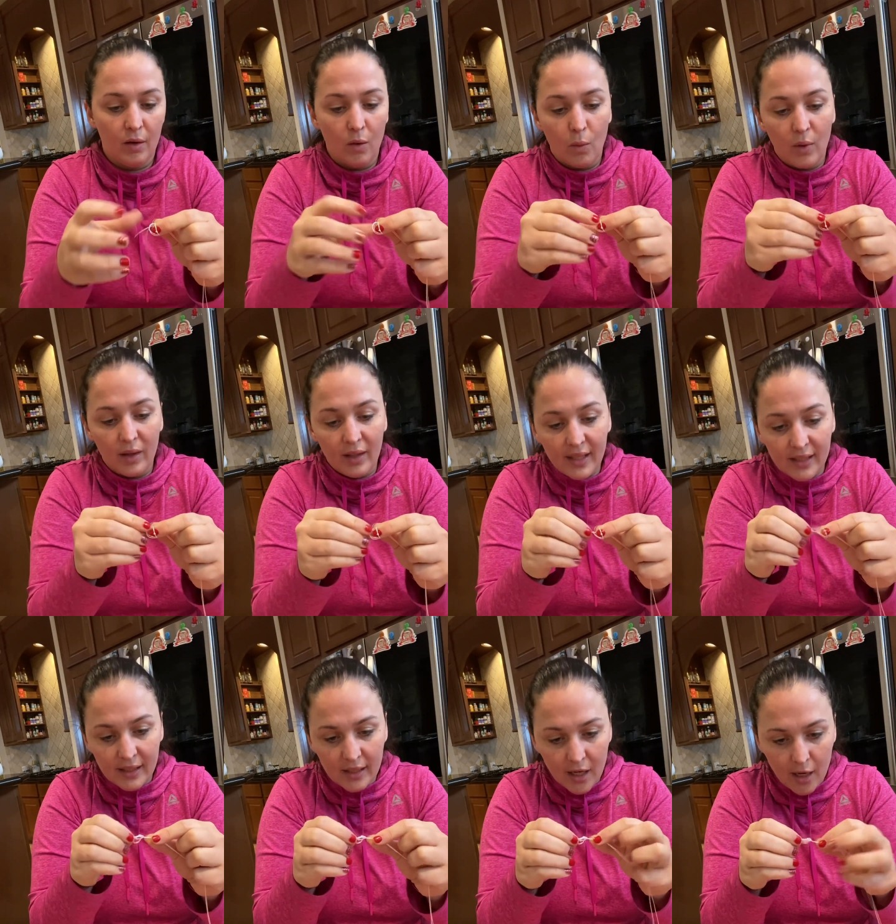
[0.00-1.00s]
one
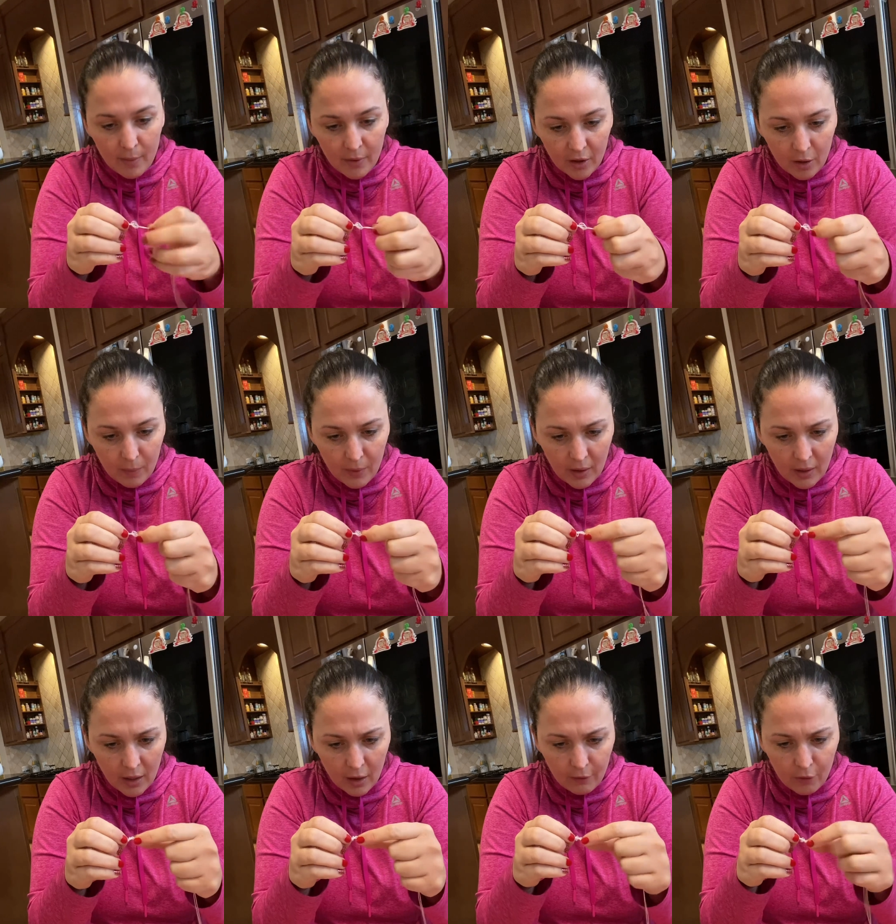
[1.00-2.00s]
last time, I'm gonna be
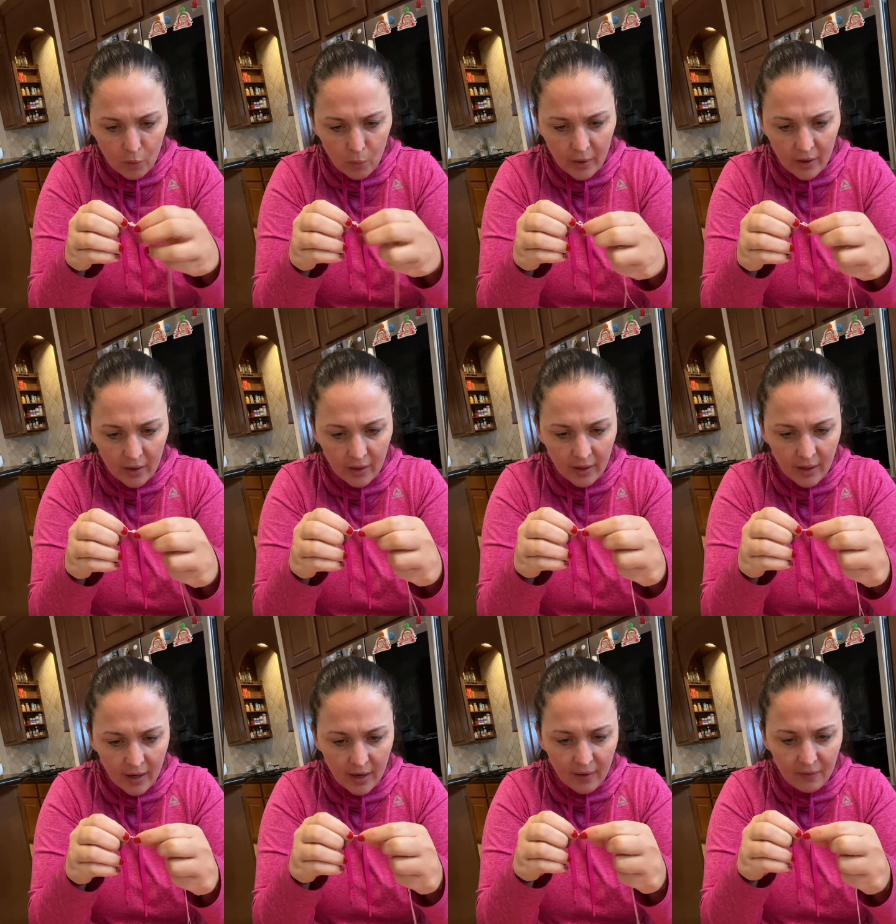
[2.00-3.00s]
careful where I
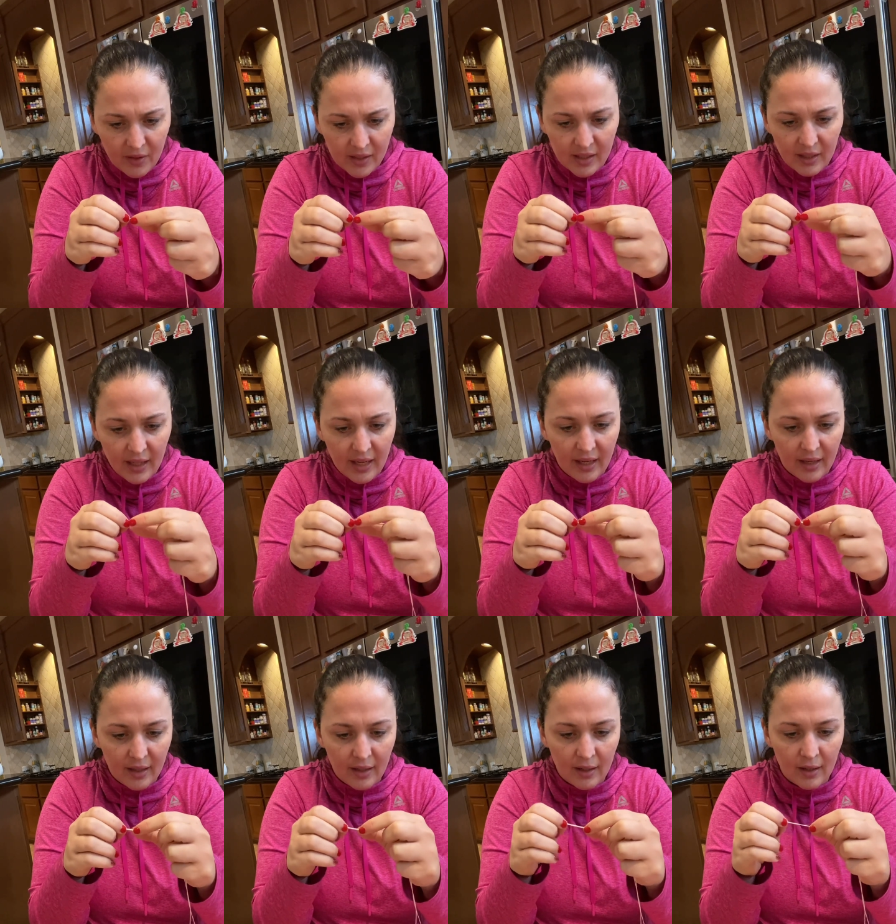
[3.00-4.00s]
have this
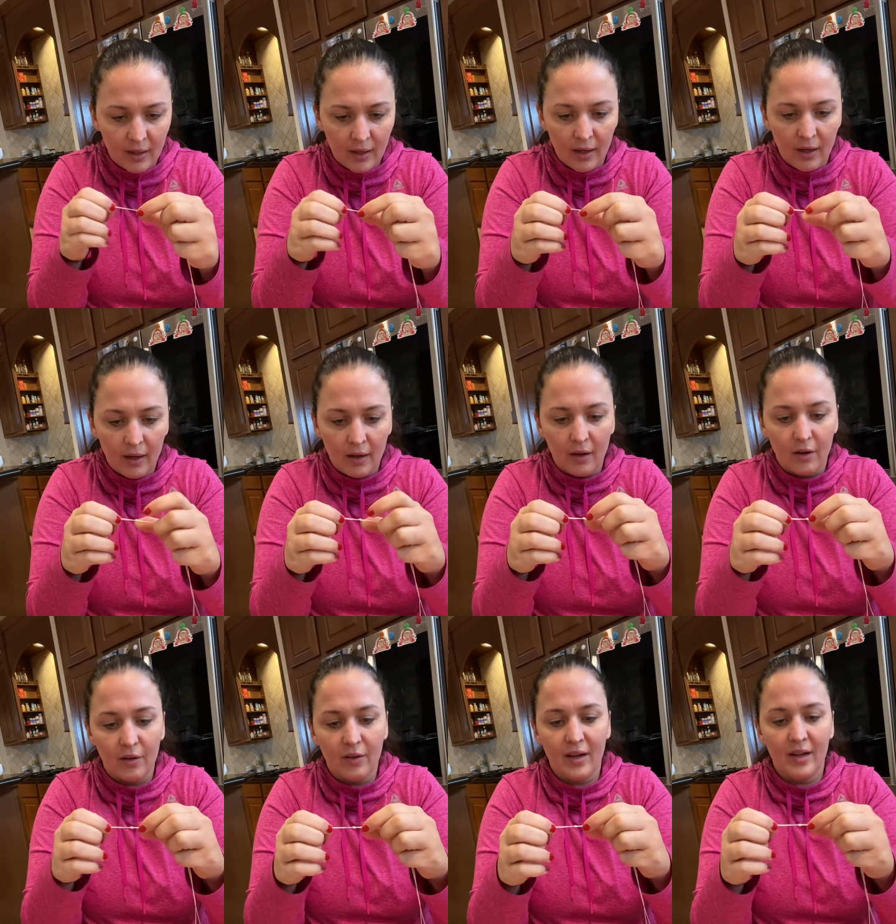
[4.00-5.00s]
land. All
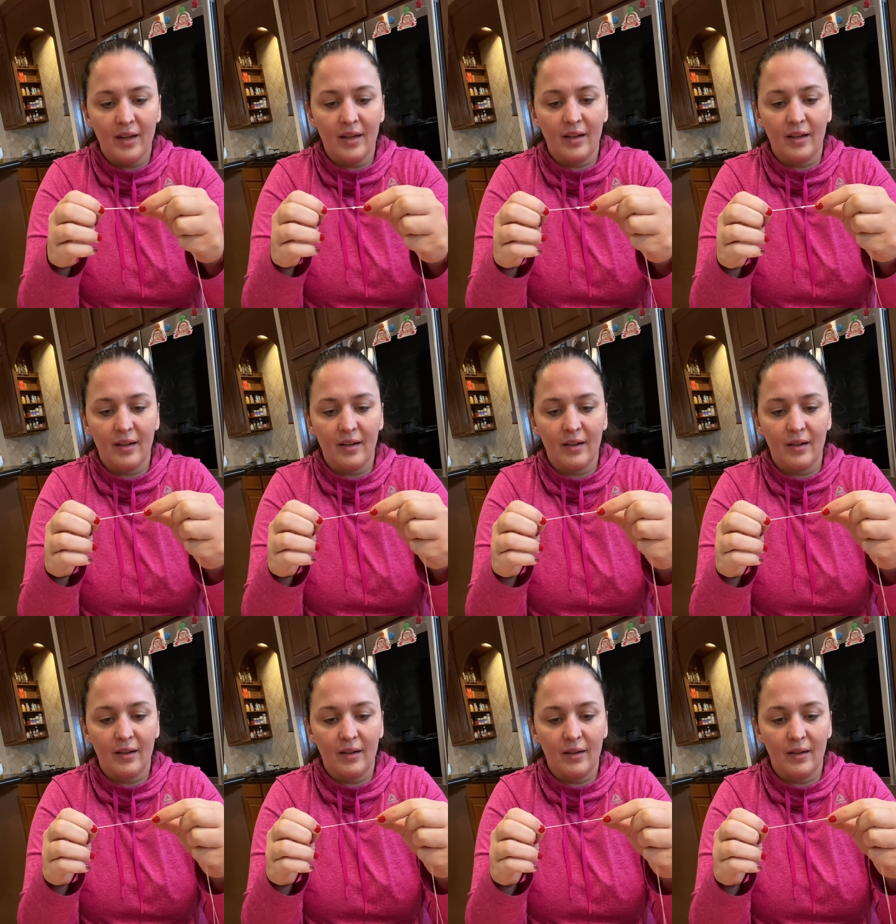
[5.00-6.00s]
right.
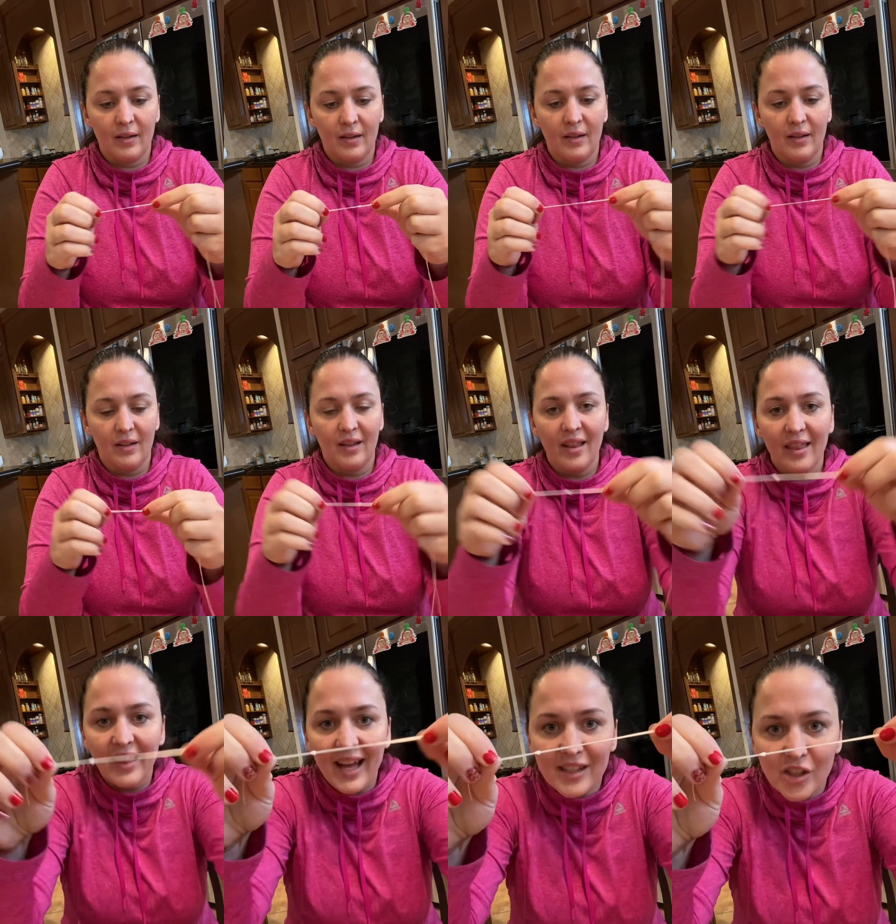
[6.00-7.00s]

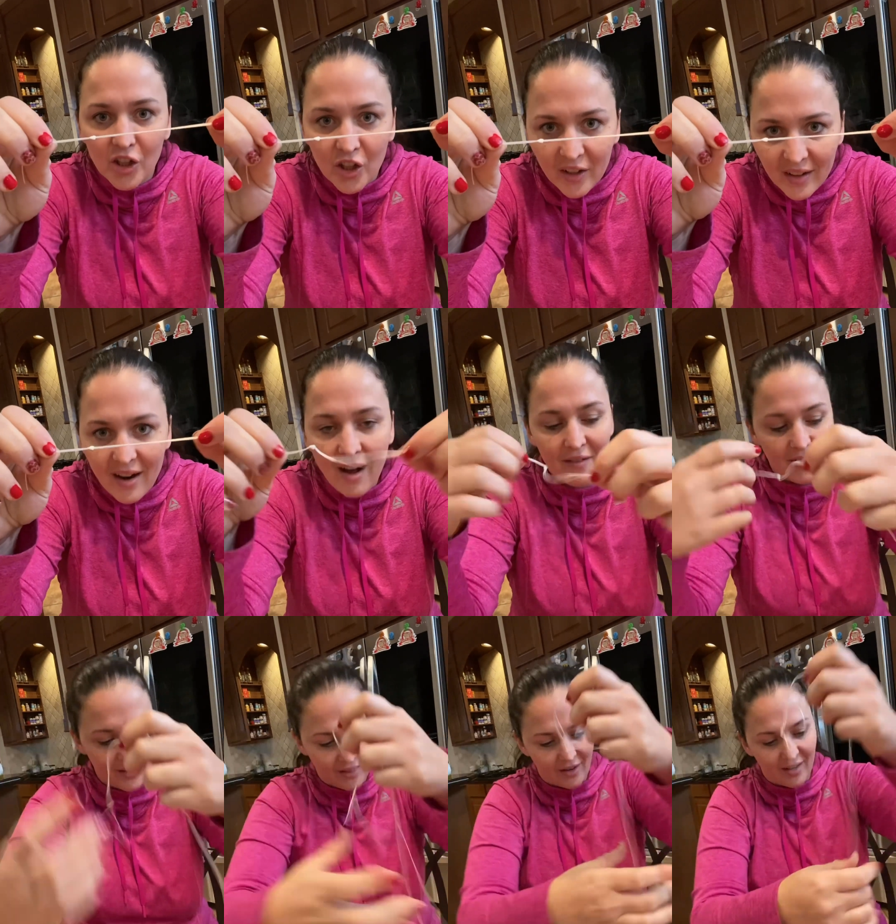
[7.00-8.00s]
That's a good knot
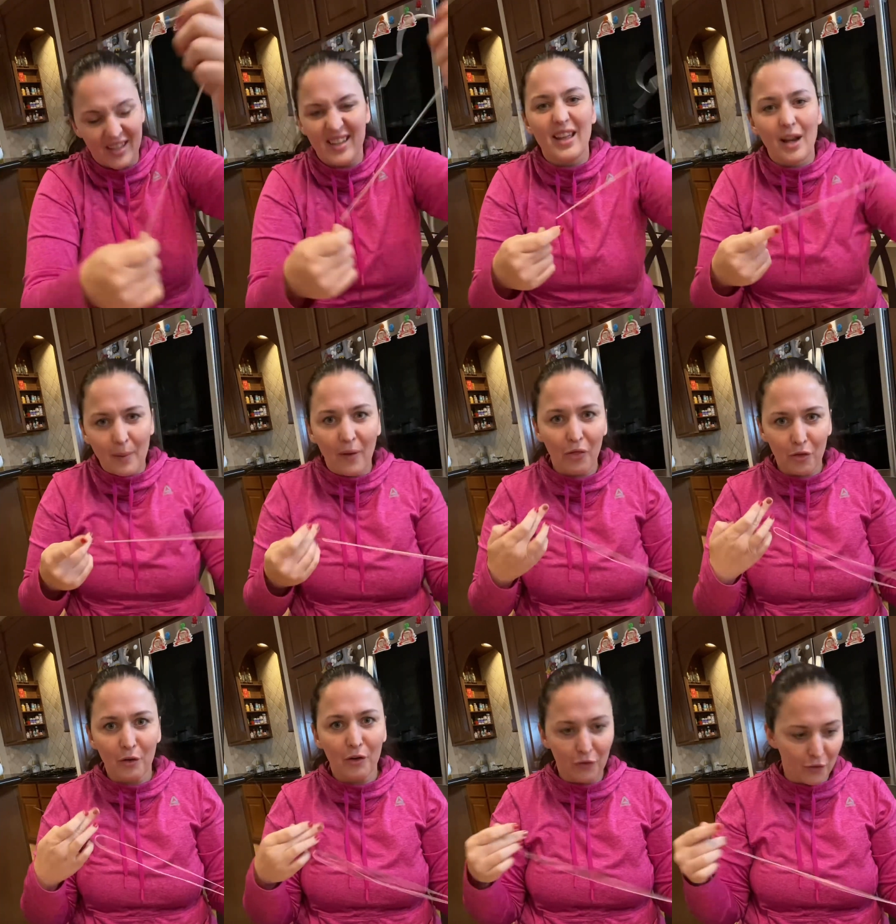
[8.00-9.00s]
right there. I did that about
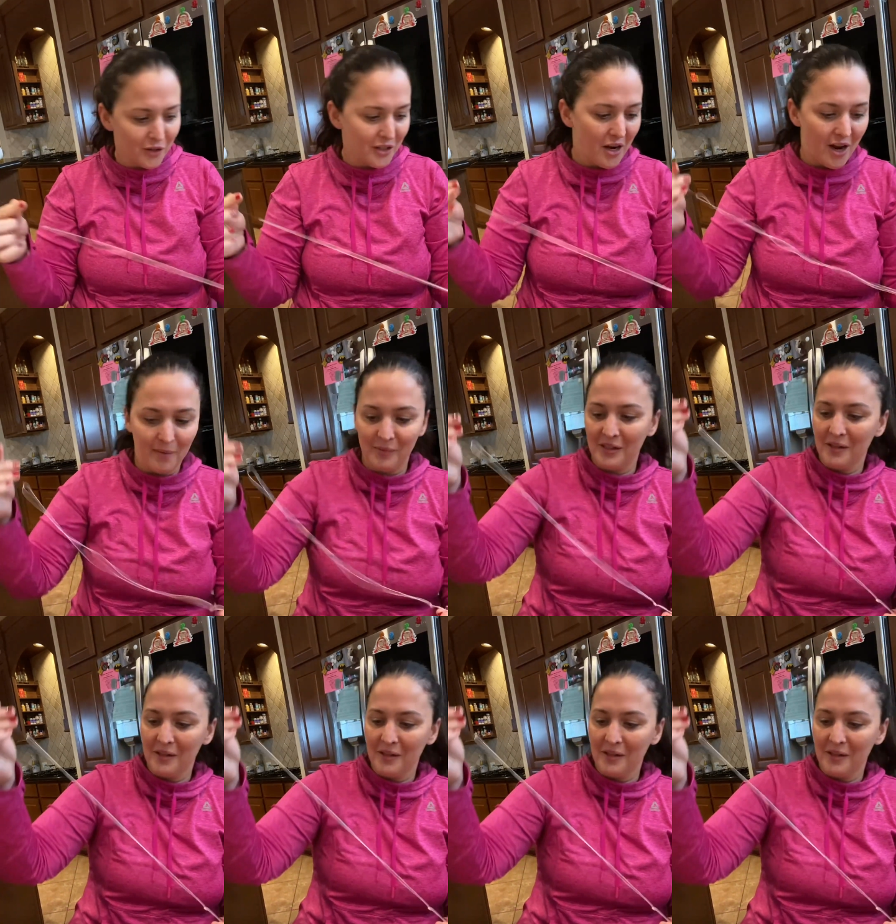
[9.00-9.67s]
3 or 4 times.